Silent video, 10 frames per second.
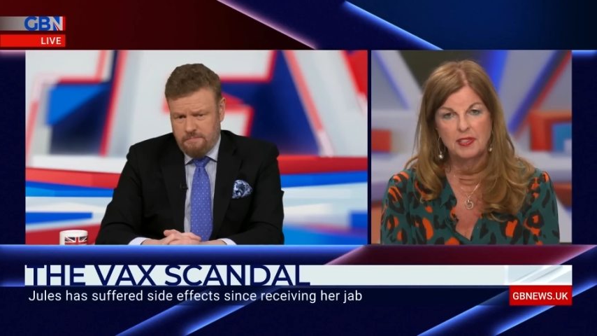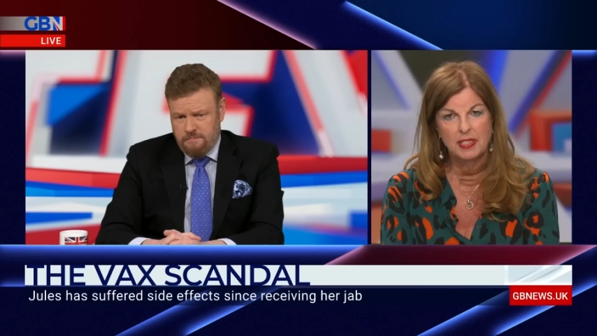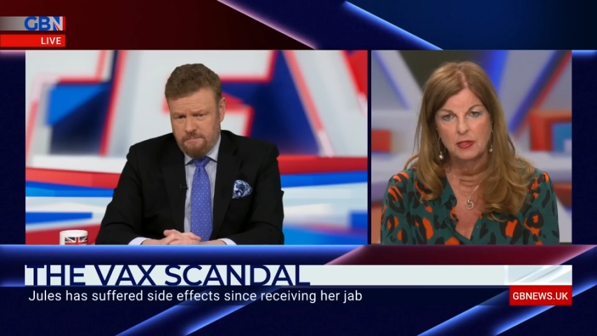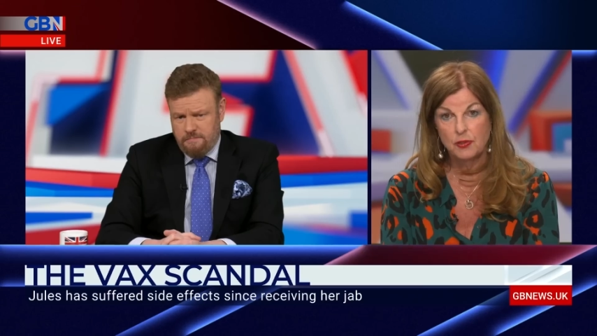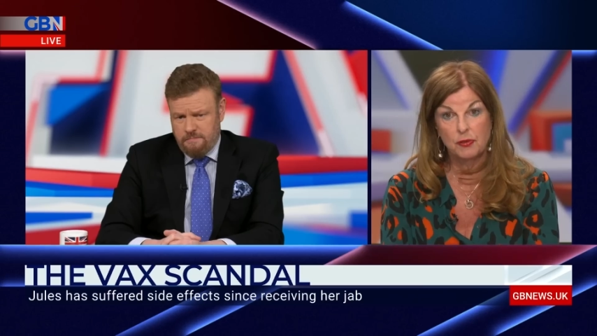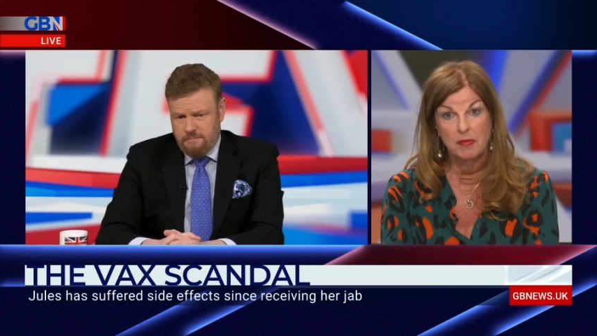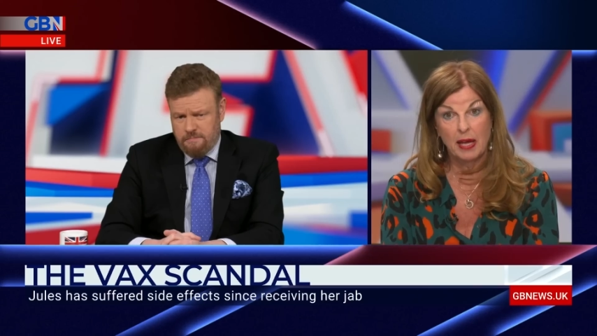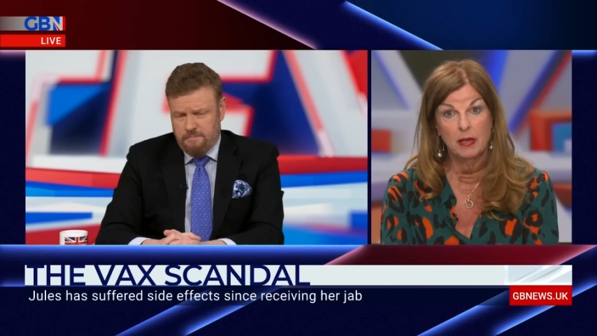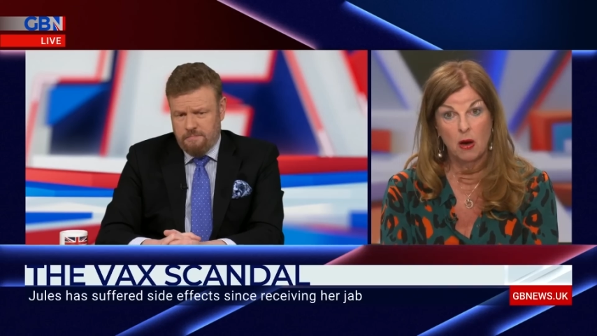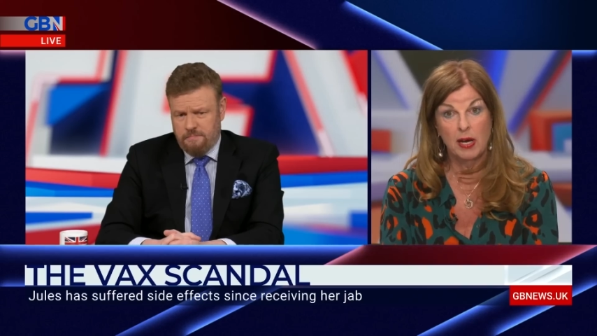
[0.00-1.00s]
Speaker 1: since from mm. that hmm.
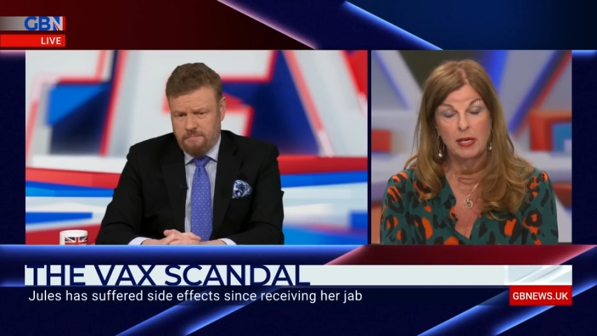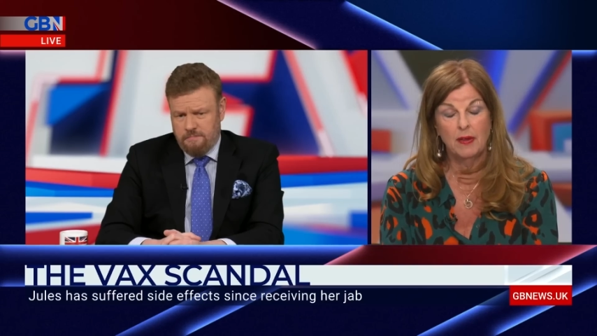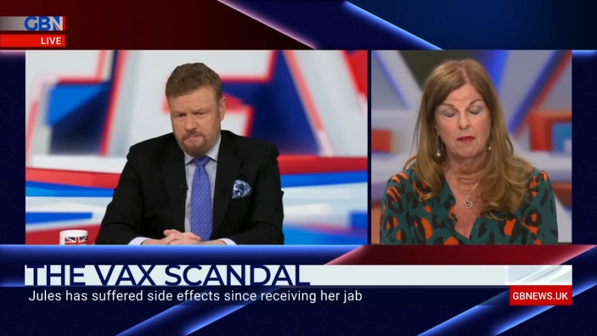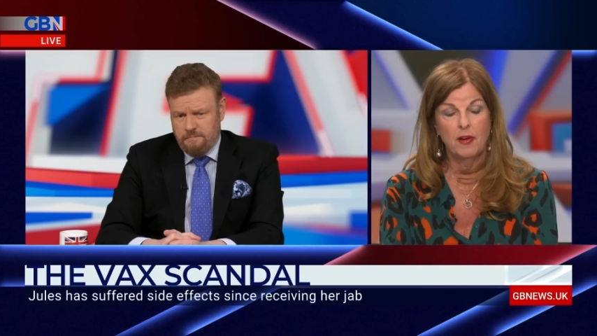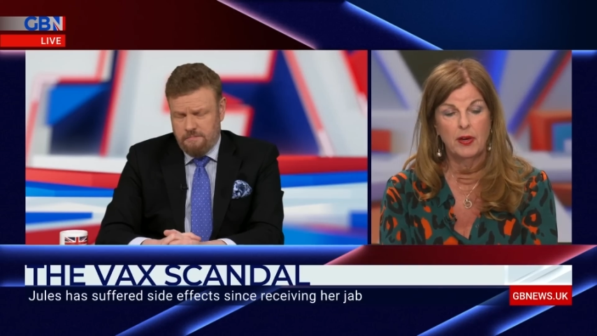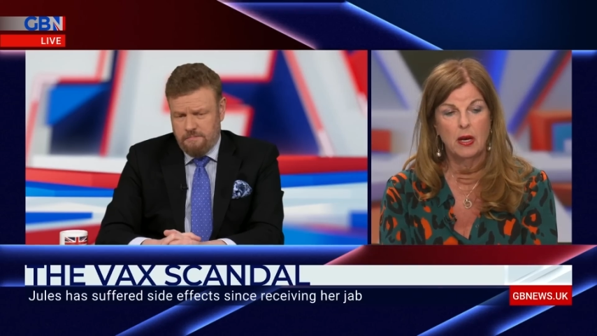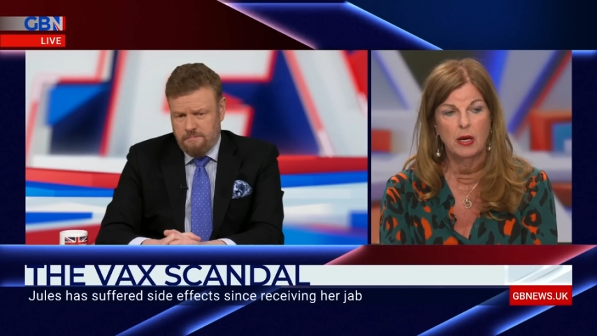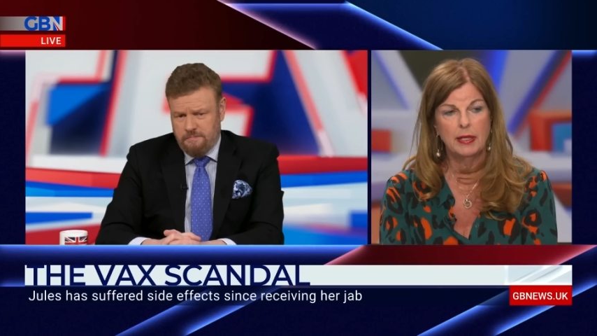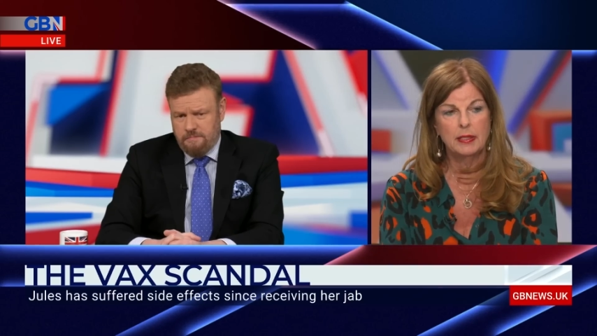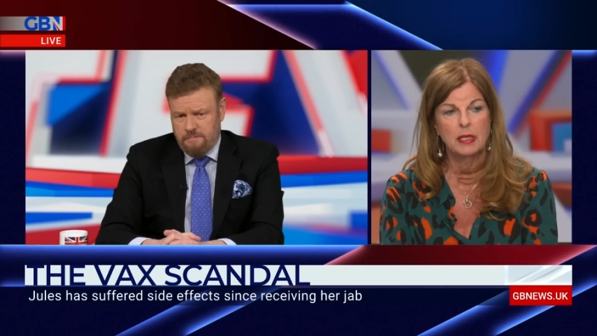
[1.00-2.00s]
night, that very
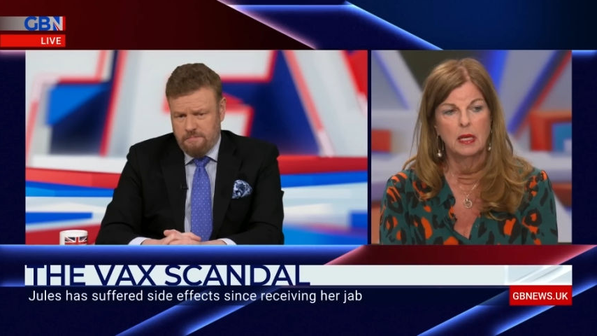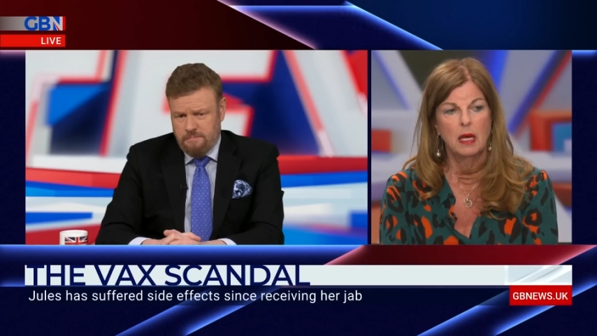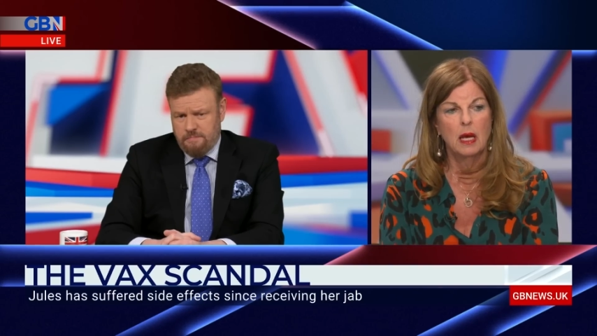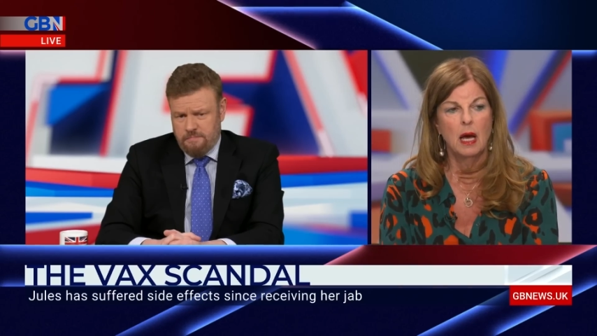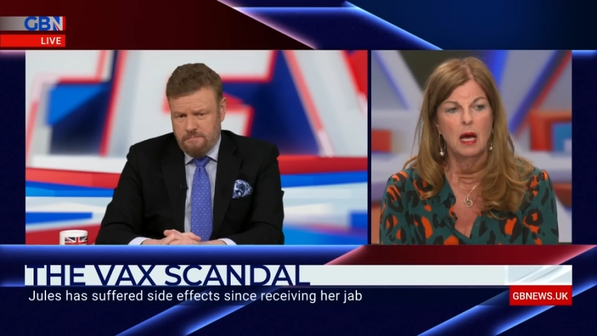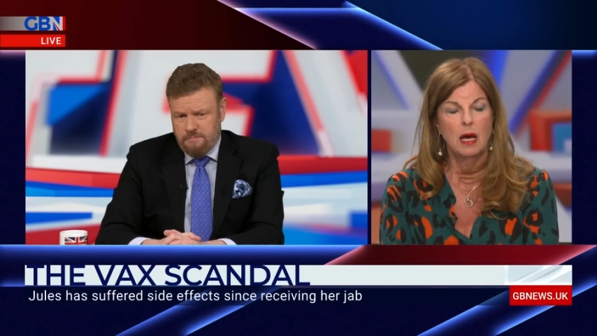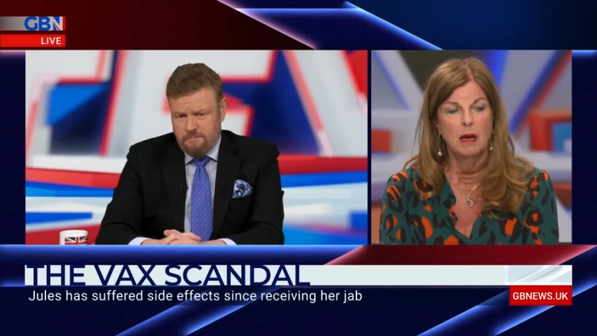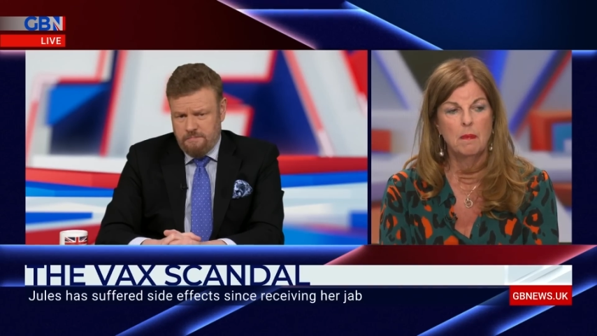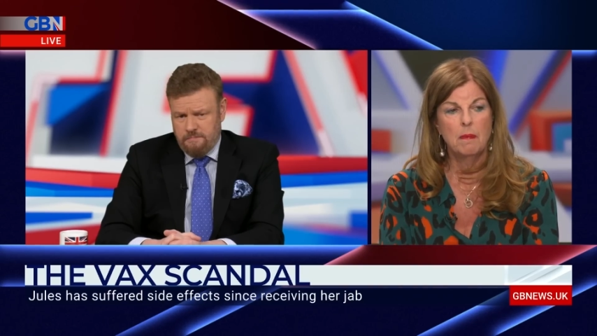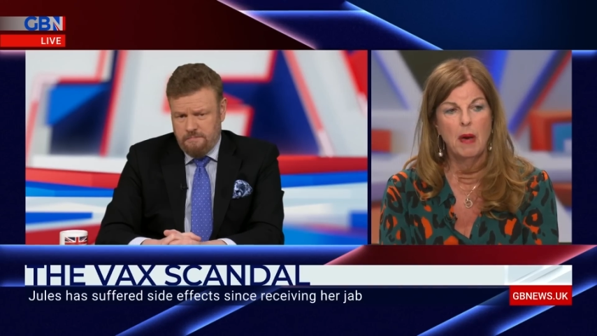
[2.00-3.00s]
night.
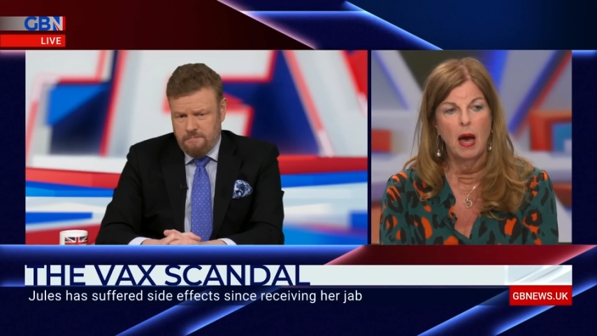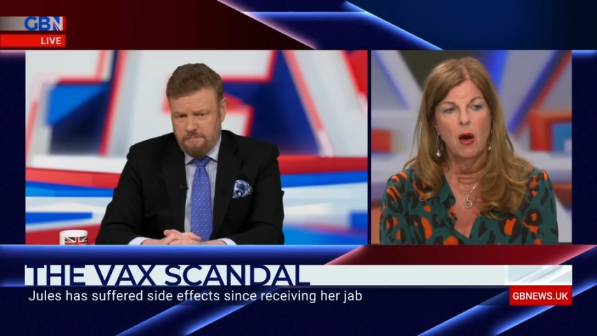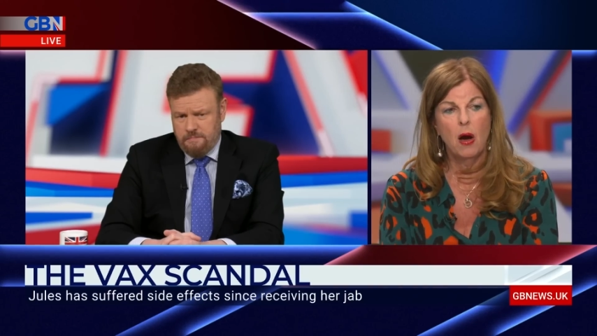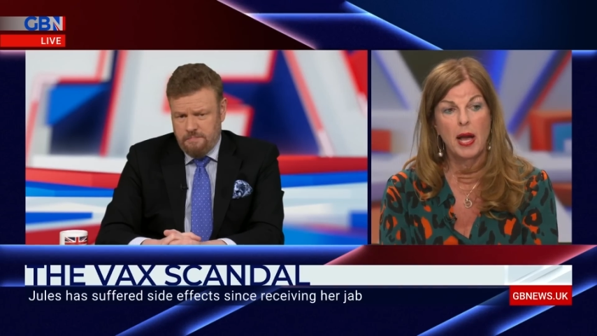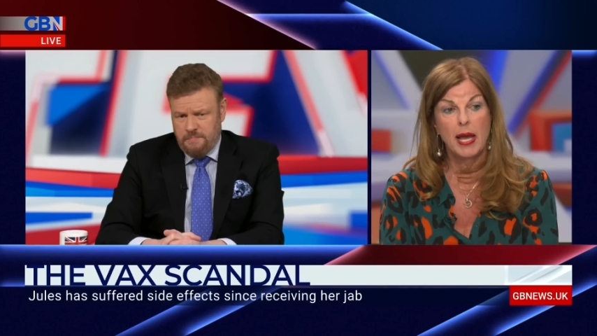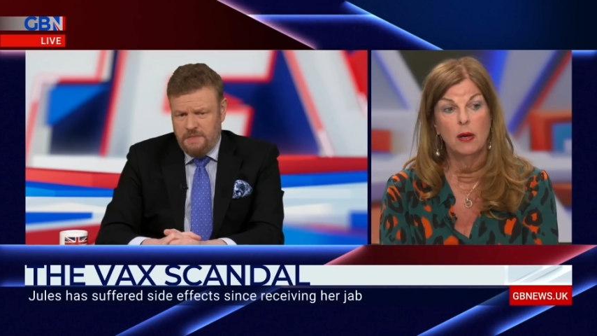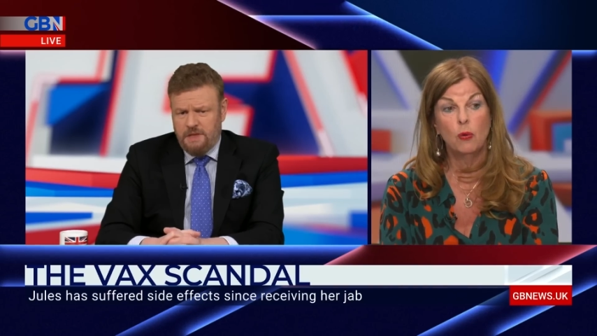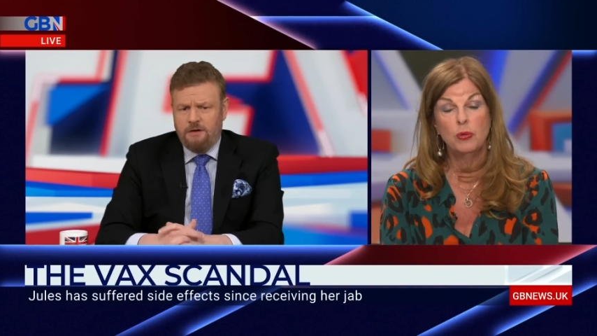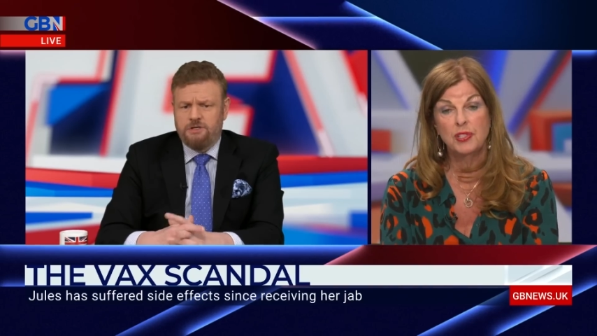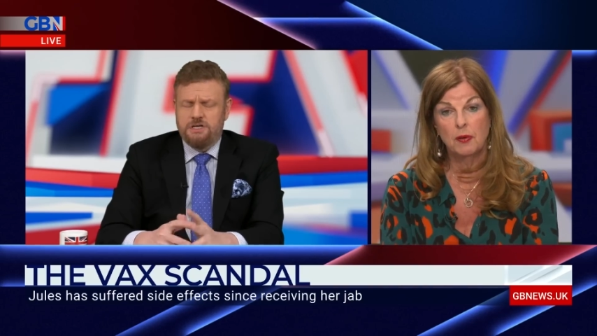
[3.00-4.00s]
Um, I now
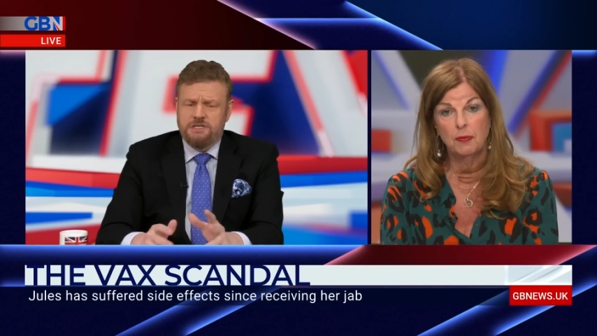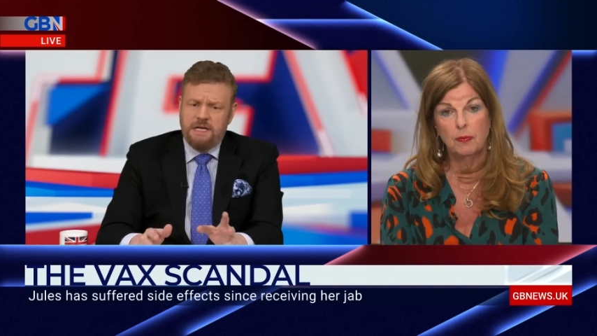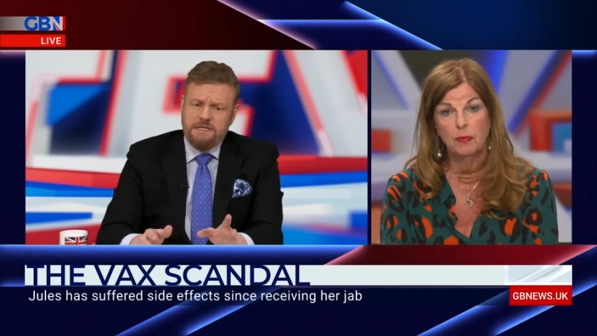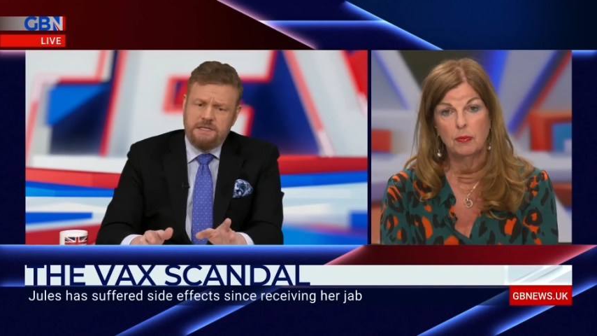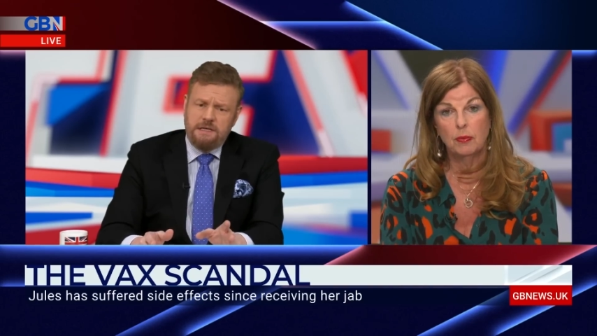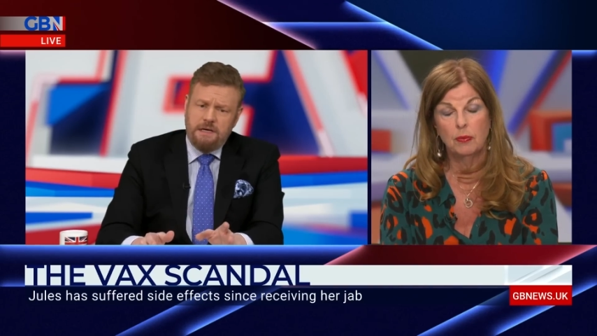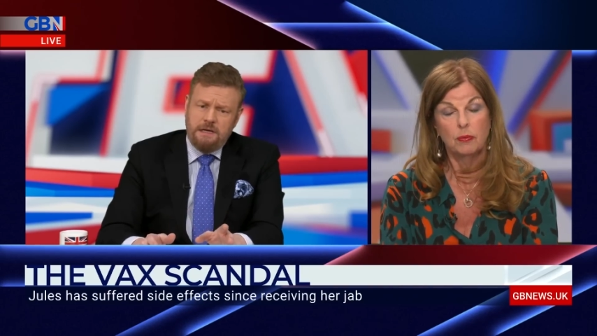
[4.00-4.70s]
just is th-